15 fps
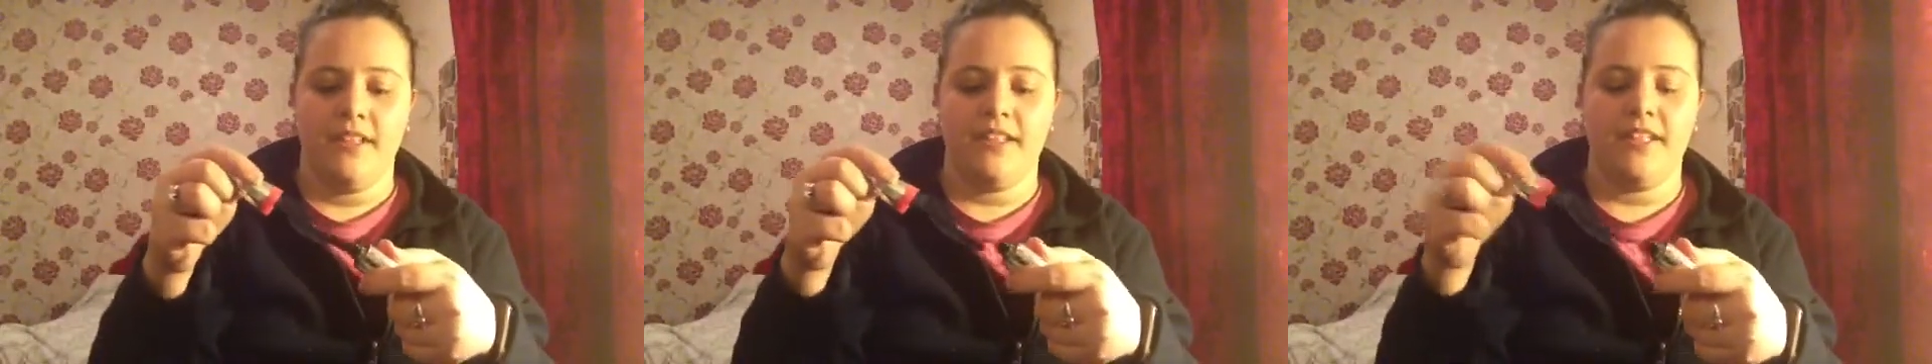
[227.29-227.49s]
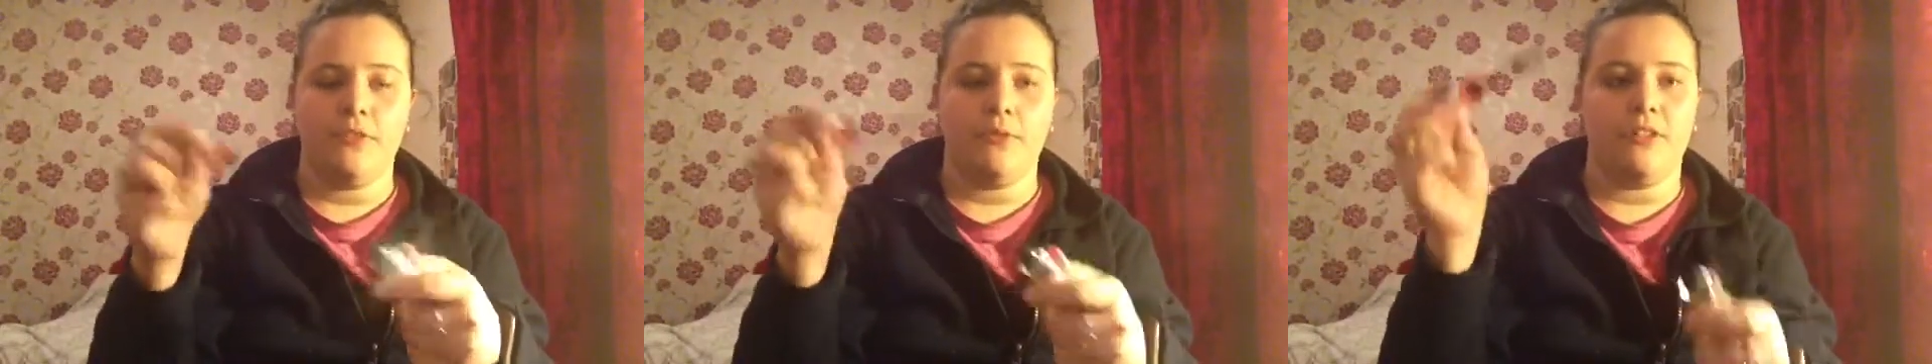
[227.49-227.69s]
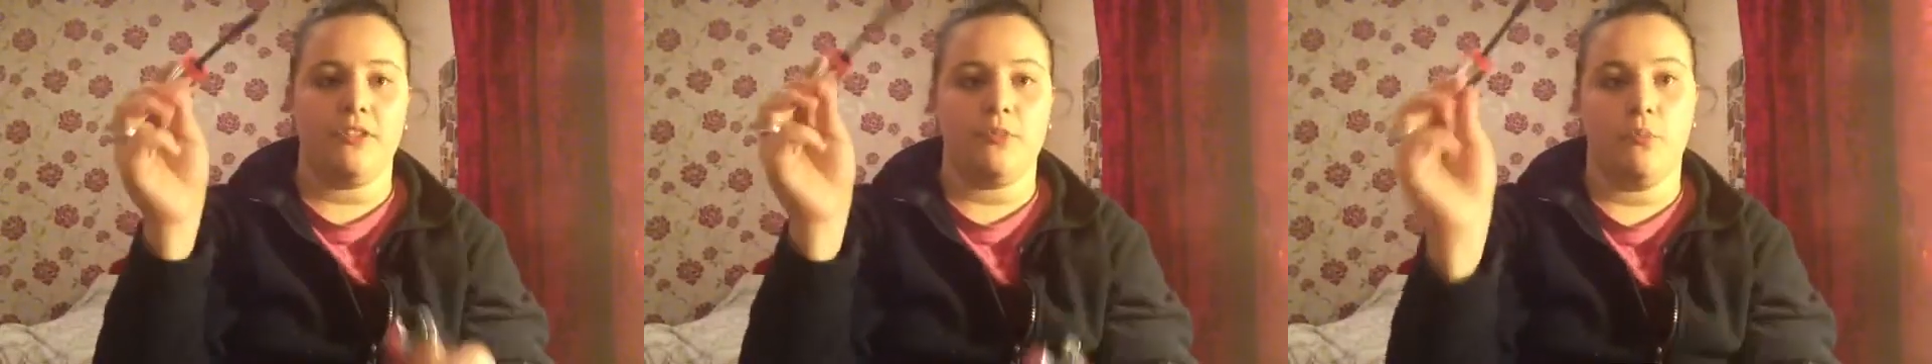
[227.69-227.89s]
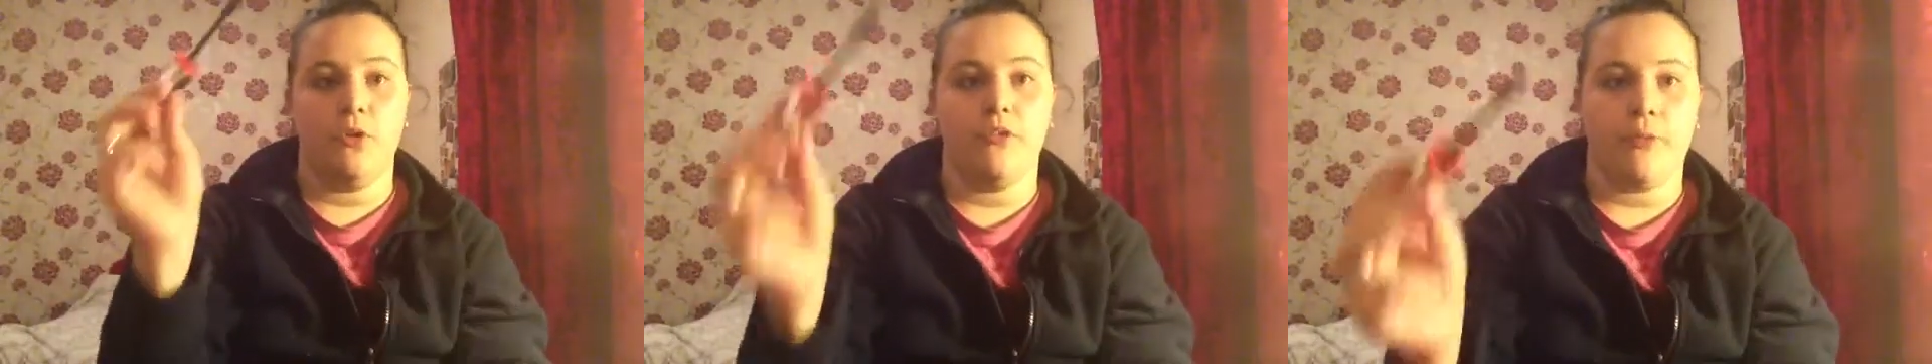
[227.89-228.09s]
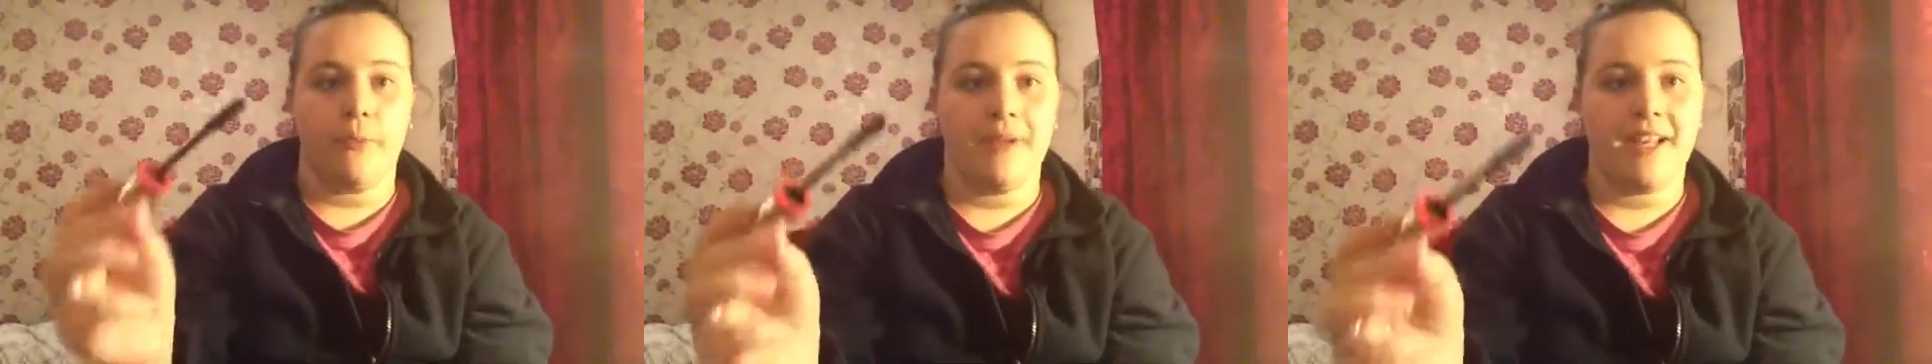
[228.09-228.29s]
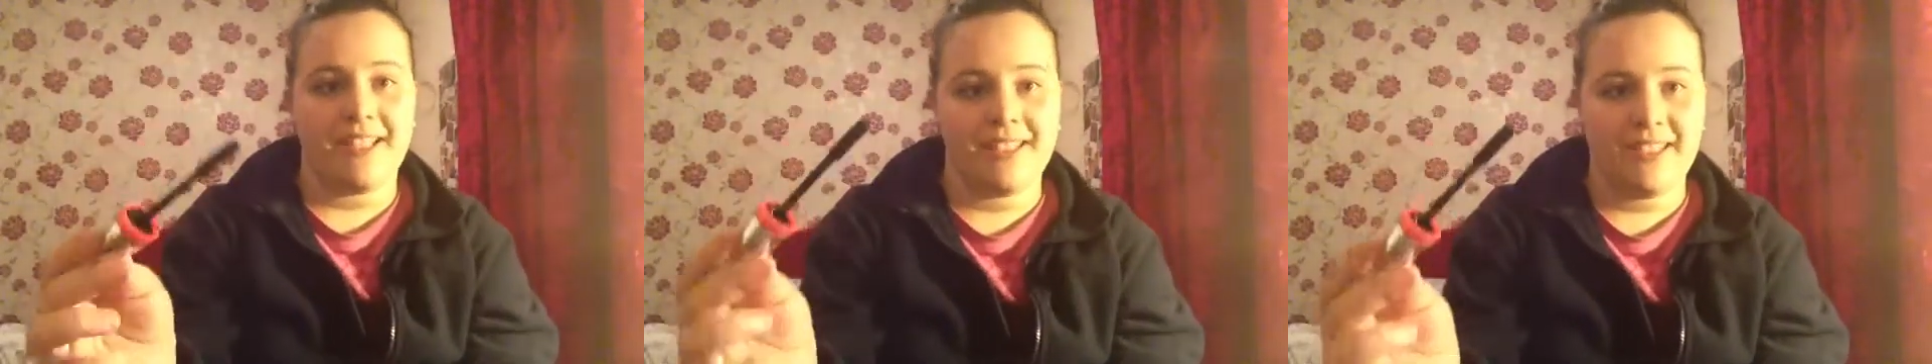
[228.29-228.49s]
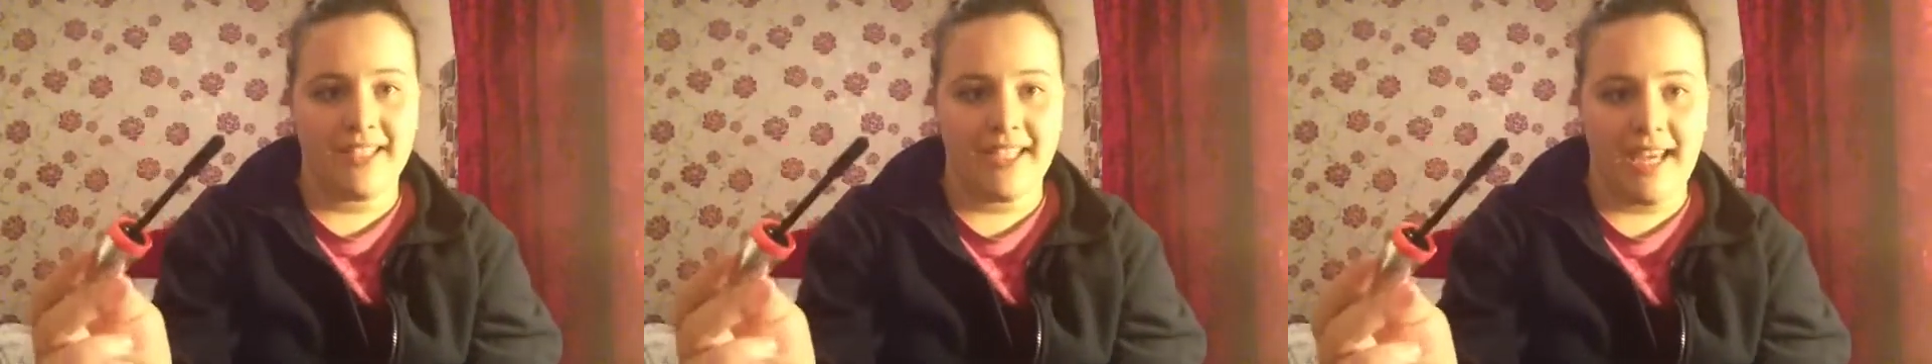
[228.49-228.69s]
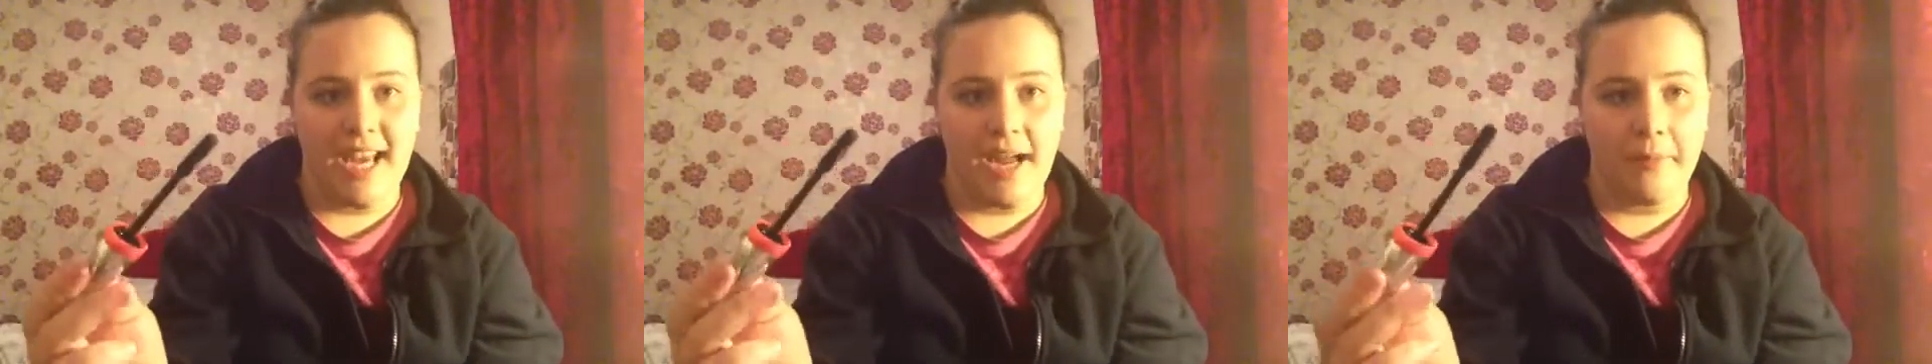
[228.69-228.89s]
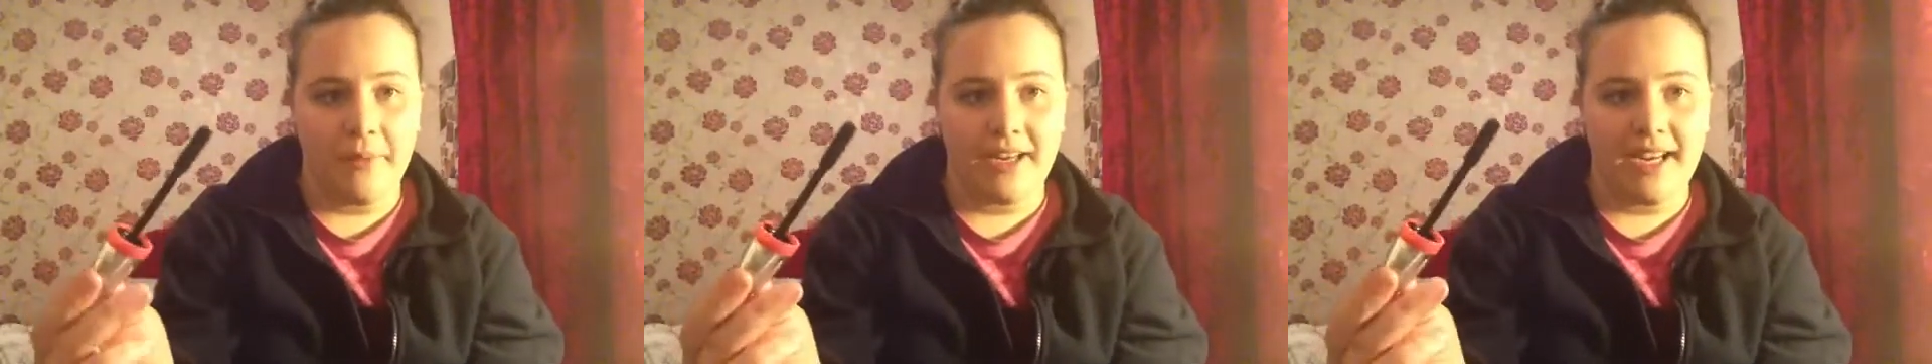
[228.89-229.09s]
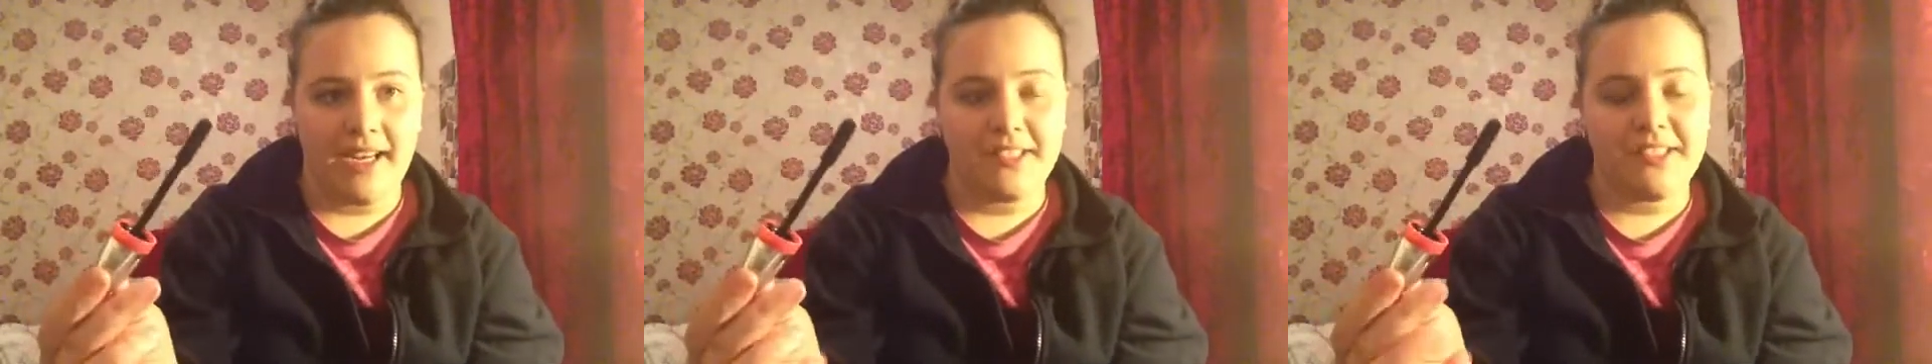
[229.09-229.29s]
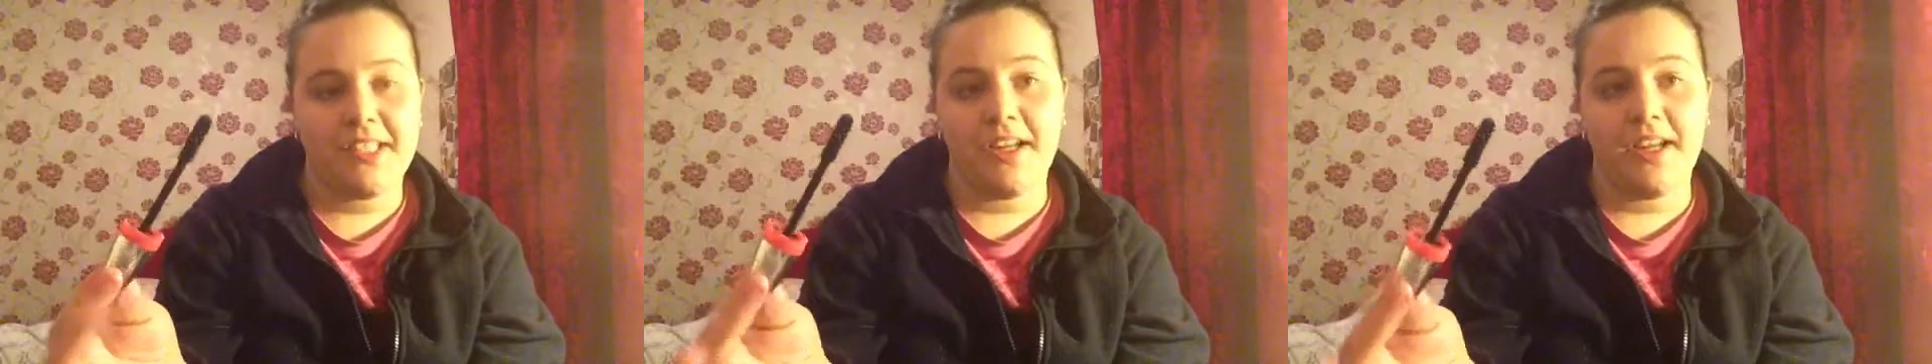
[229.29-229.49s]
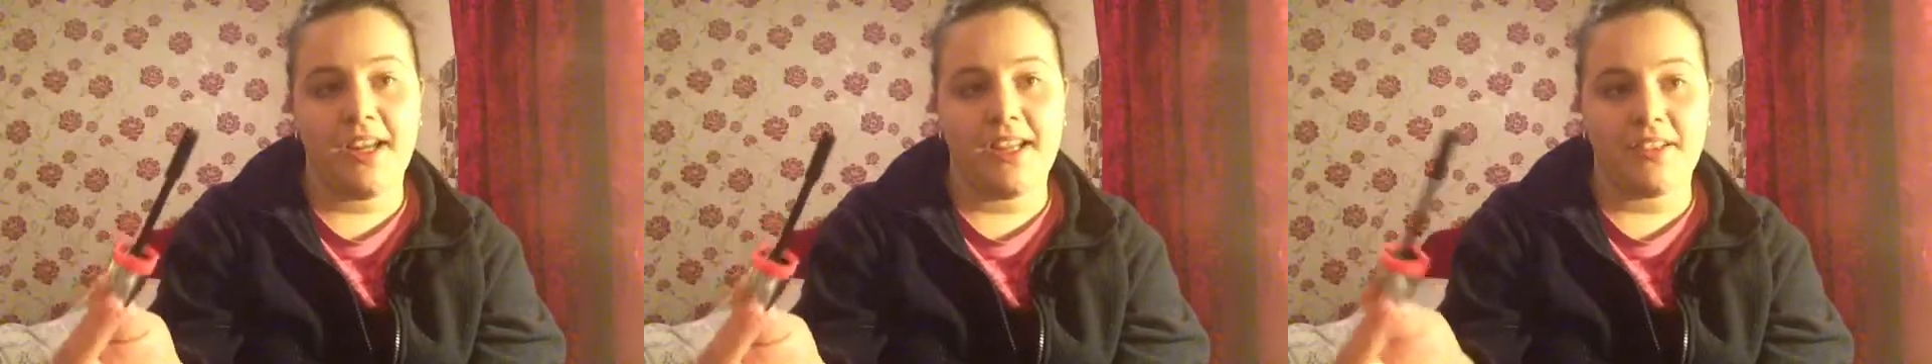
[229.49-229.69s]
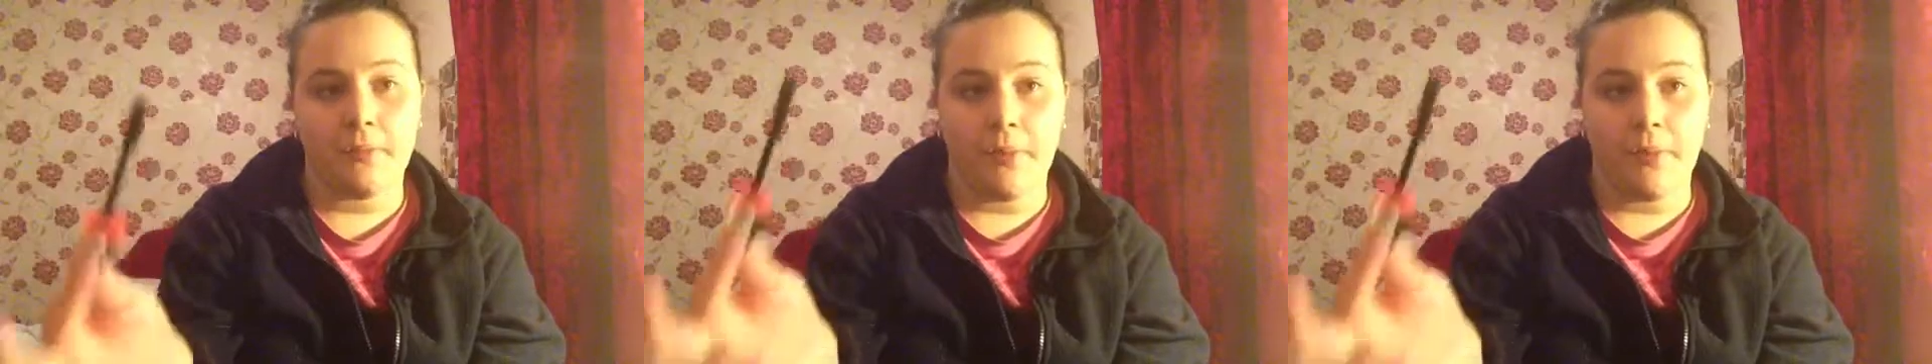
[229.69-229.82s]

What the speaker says: This one's more of a plasticky applicator as